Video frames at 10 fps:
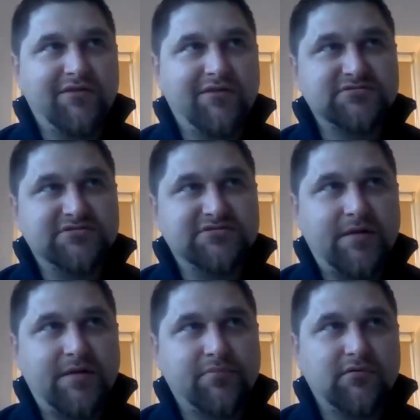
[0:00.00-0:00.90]
Like
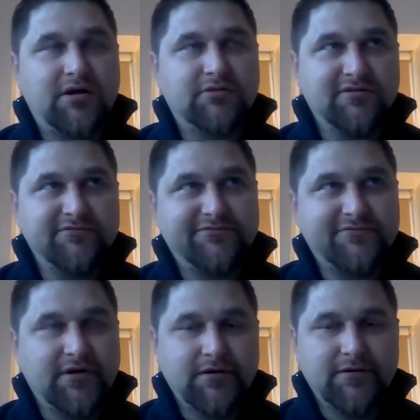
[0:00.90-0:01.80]
3,500 people
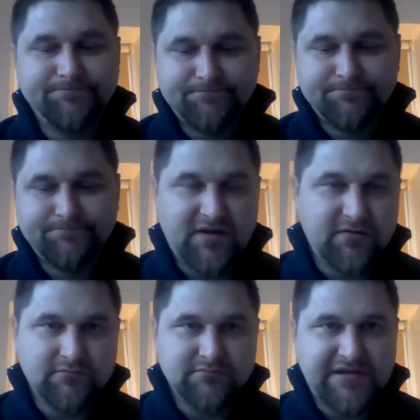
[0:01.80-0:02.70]
out of,
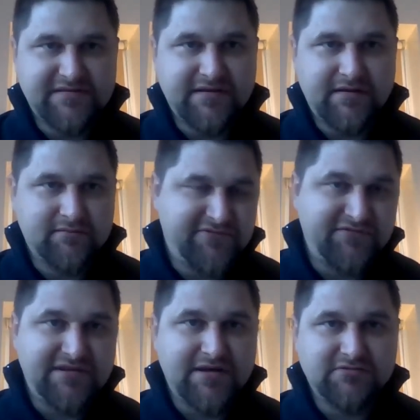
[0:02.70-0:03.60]
let's
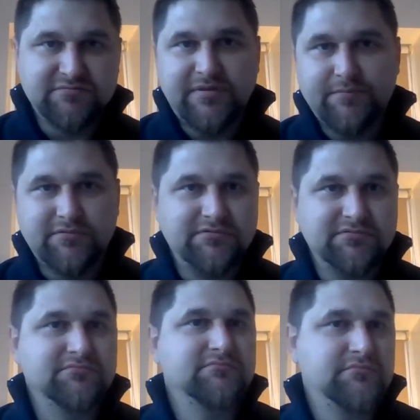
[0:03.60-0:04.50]
say 50,000
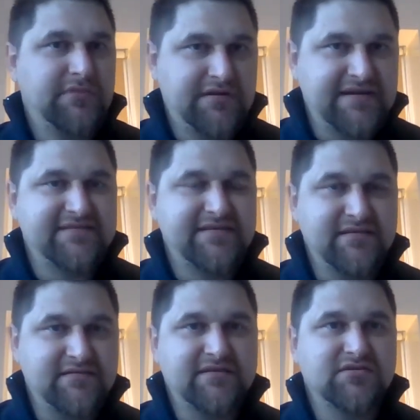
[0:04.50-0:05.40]
people, in that
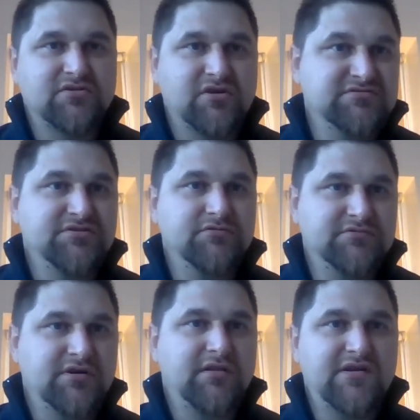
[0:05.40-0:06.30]
sense, does not
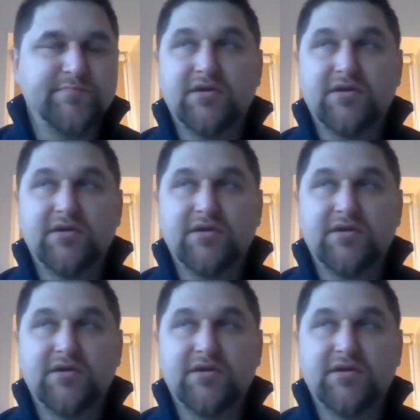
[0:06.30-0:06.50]
constitute a large